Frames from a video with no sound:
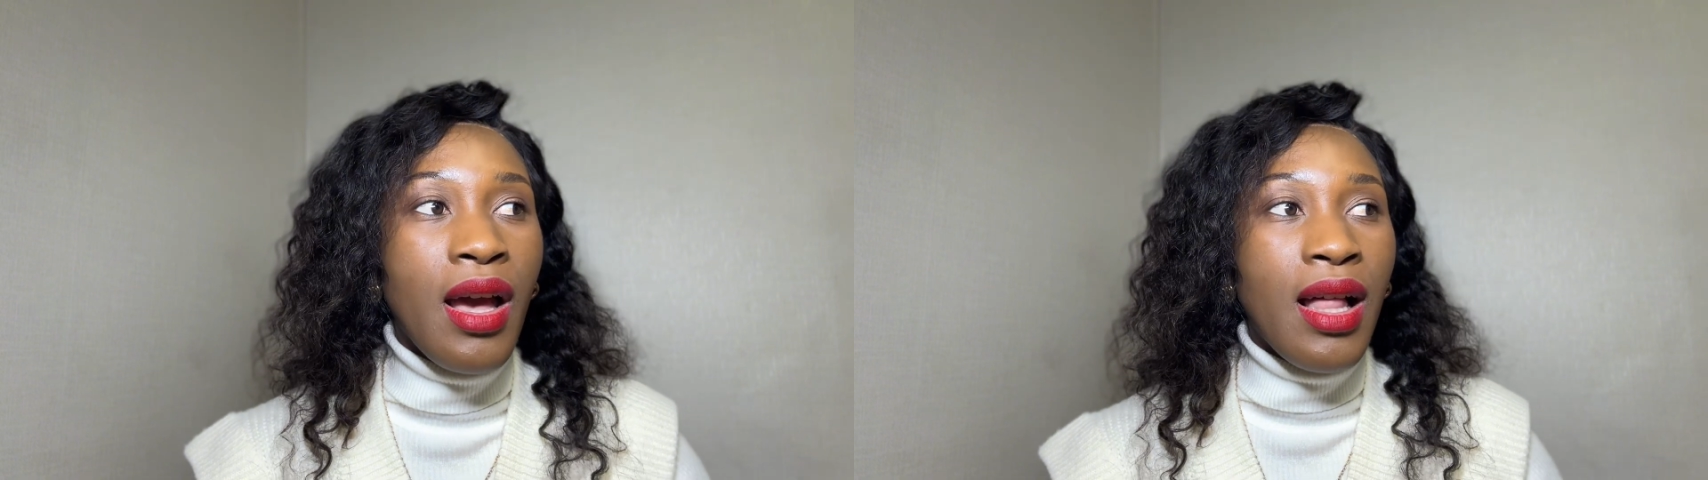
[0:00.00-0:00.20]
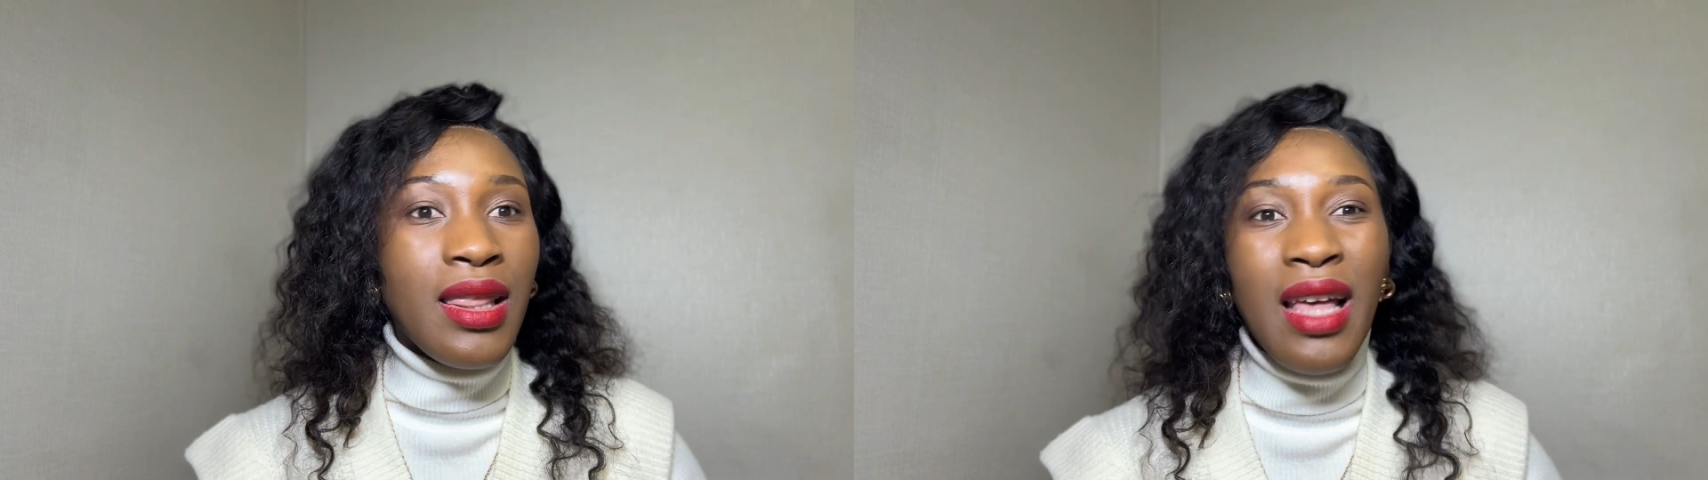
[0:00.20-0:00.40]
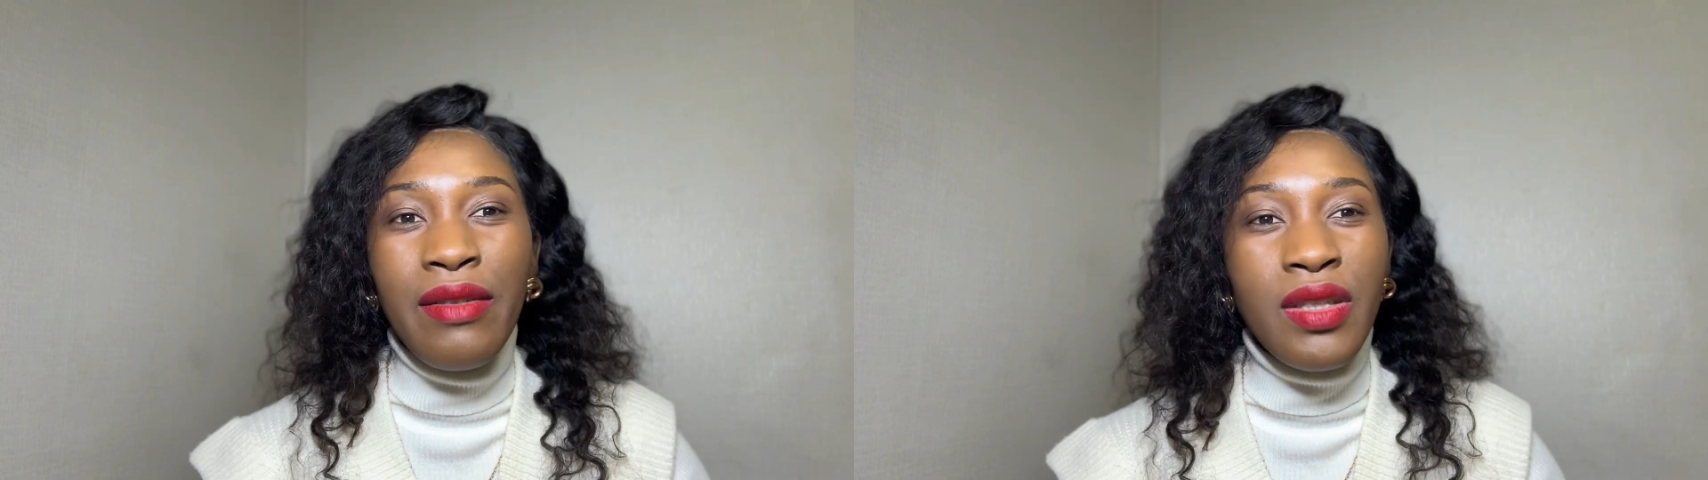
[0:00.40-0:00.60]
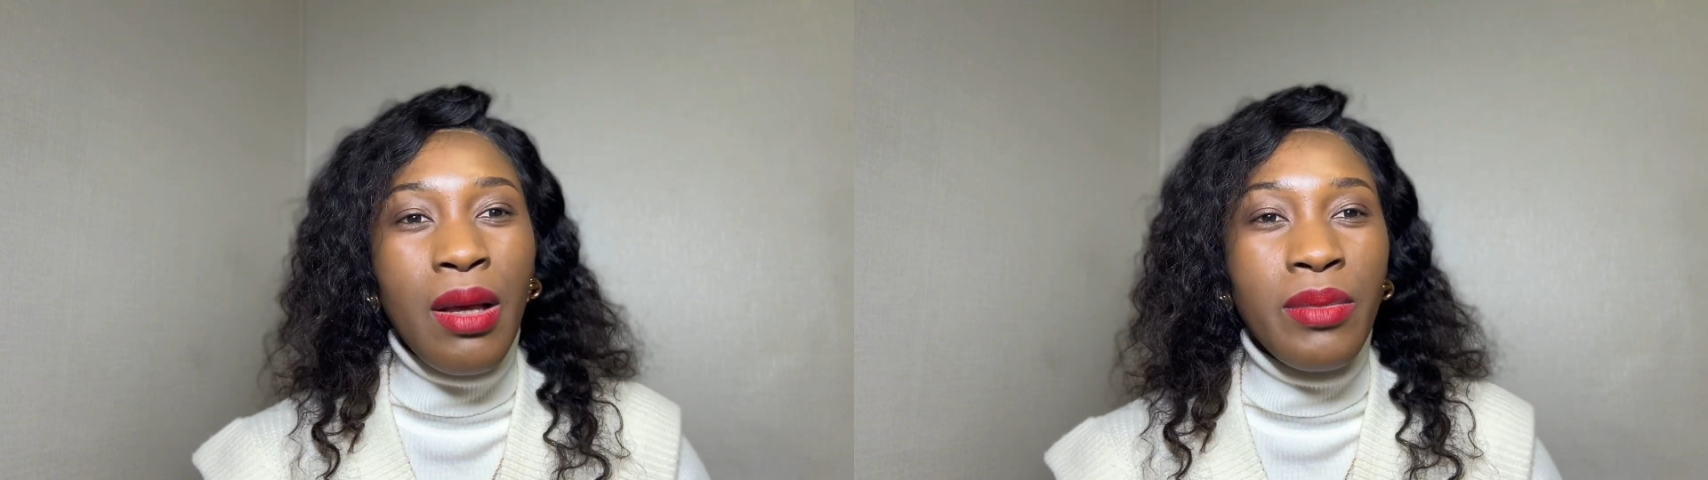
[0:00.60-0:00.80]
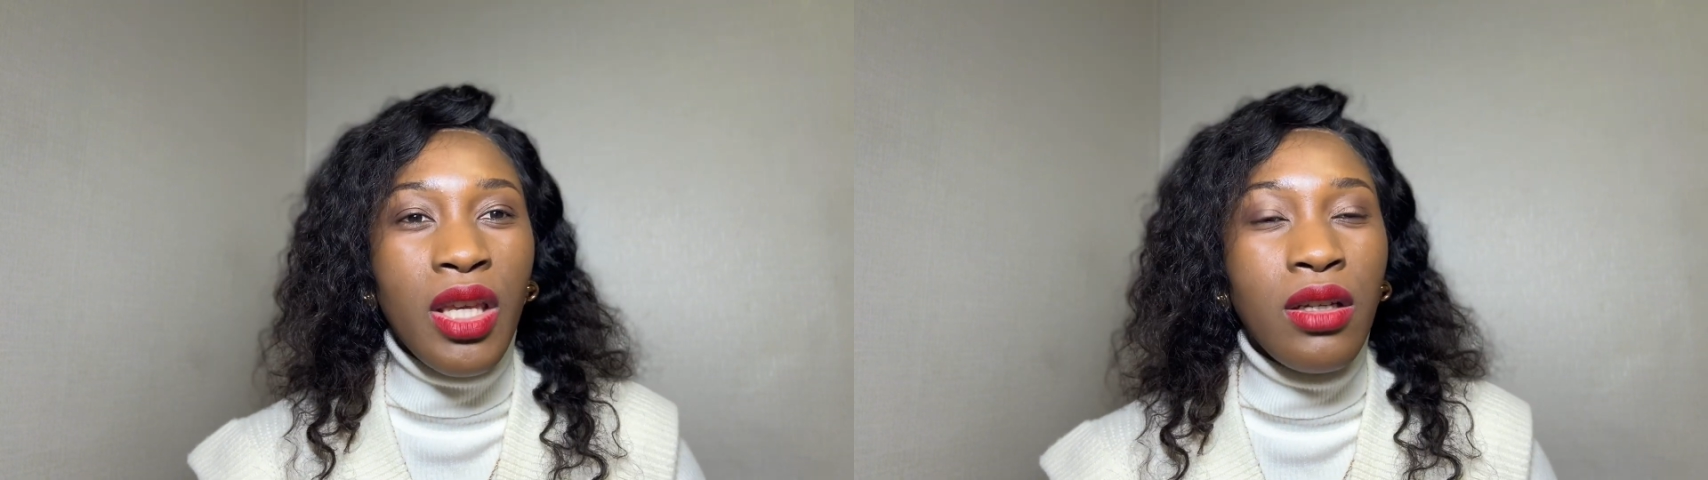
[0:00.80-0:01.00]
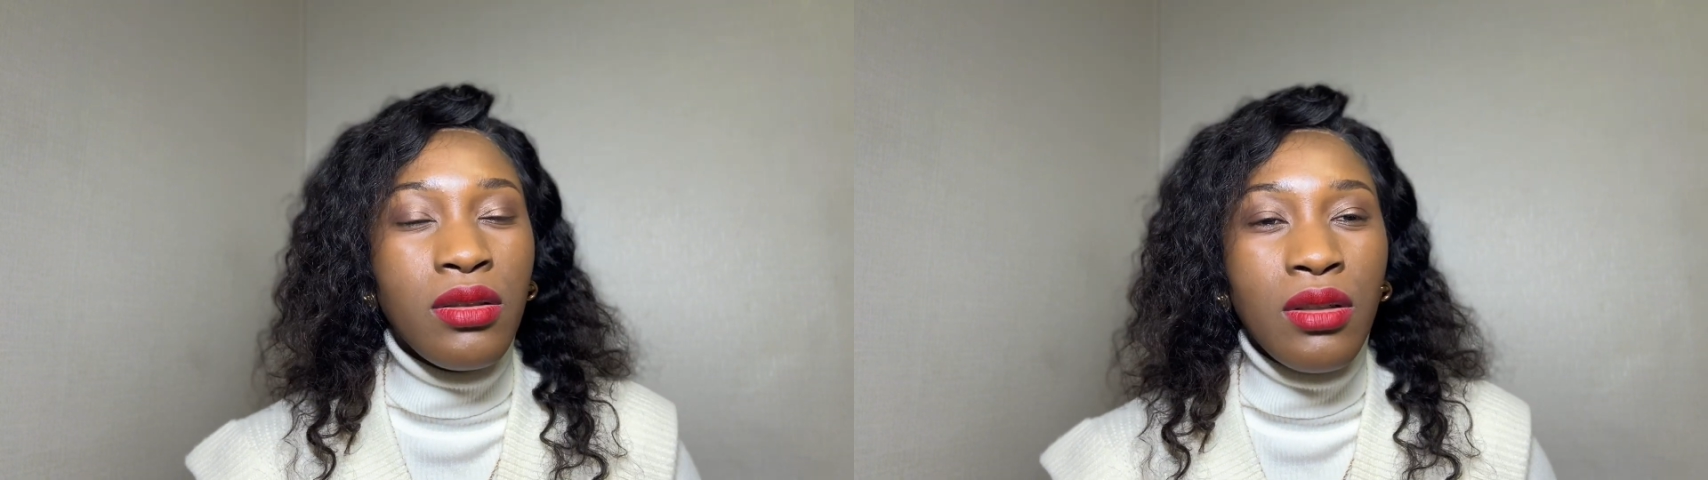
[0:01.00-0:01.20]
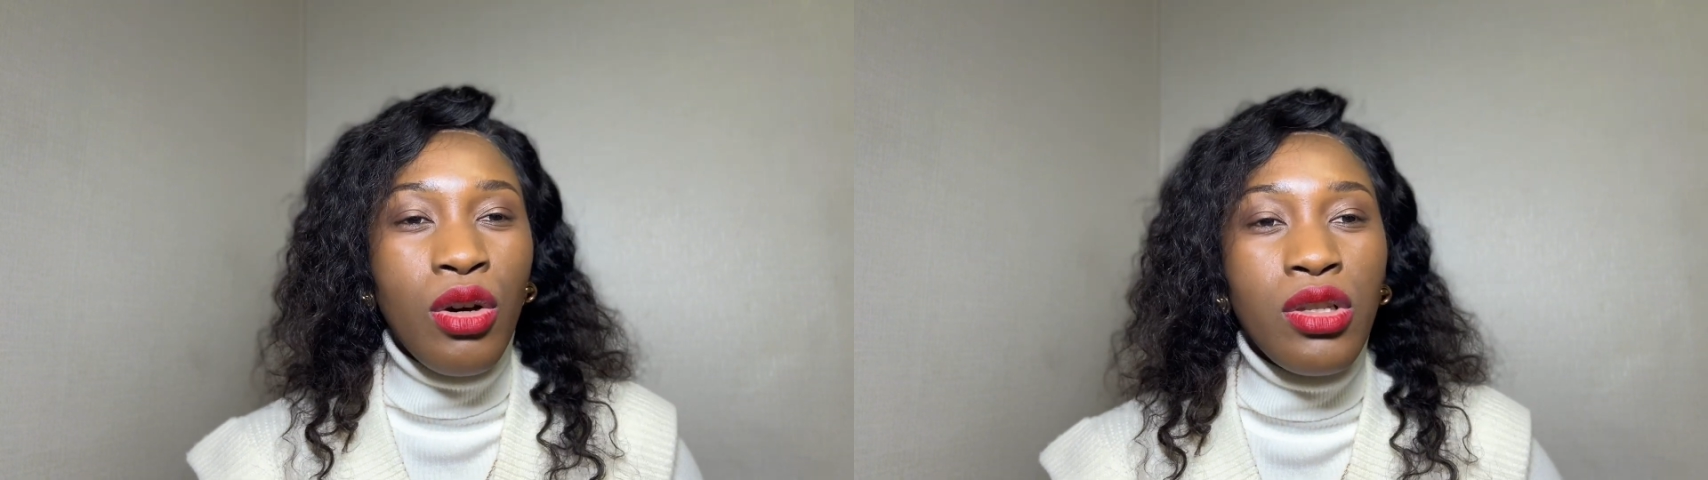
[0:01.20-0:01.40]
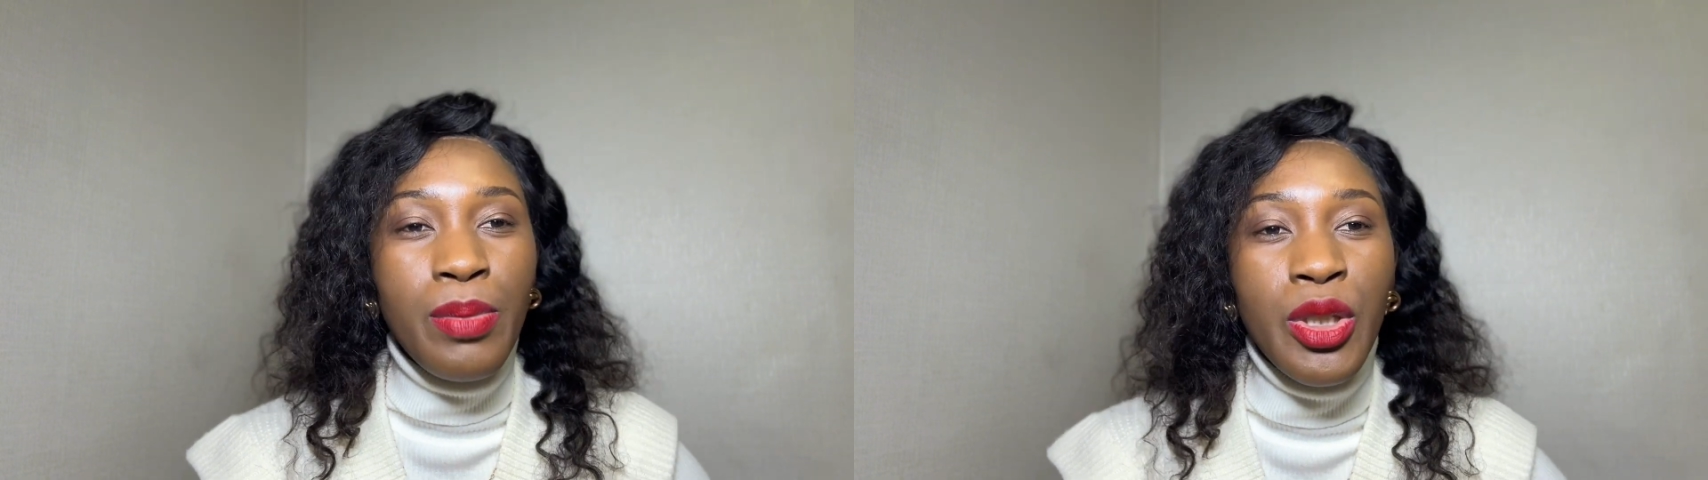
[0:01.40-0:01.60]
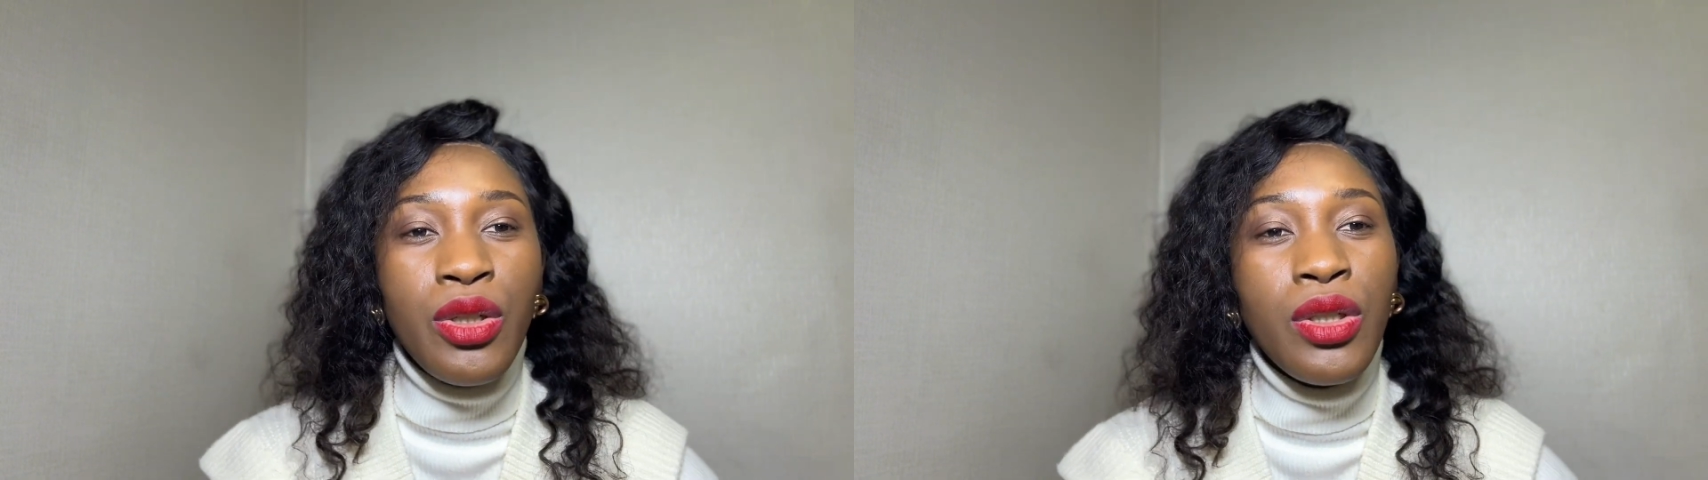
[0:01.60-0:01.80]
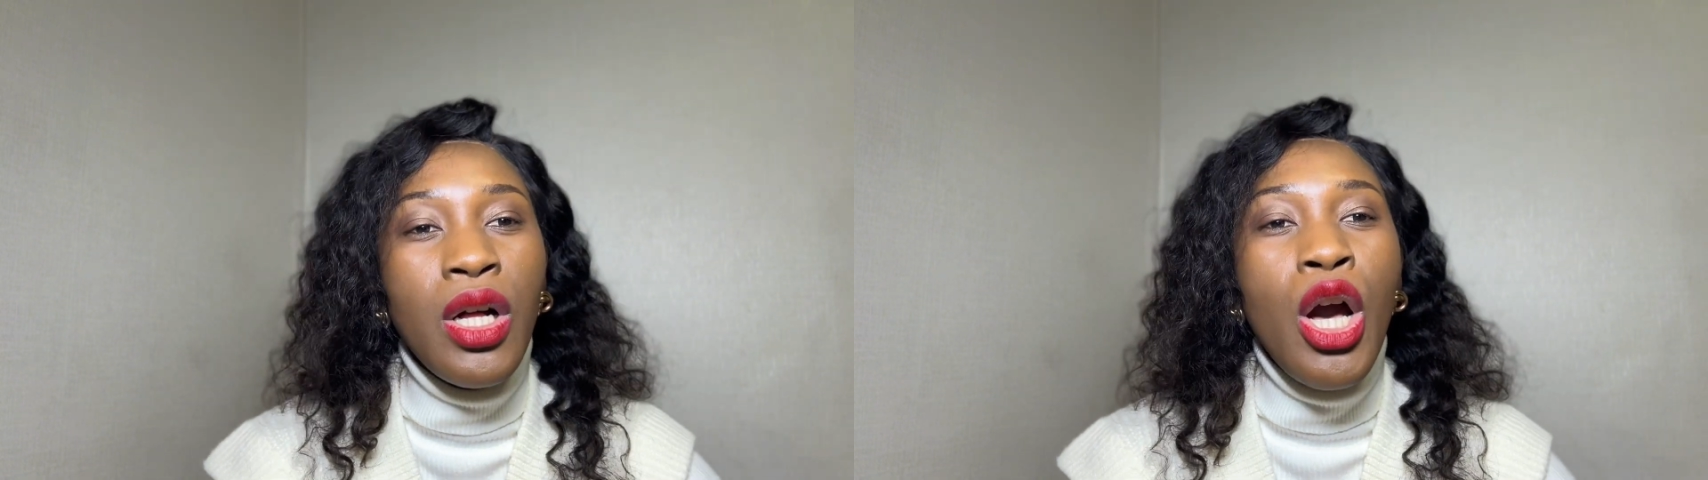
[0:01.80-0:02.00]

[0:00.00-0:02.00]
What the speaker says: Life something hospital.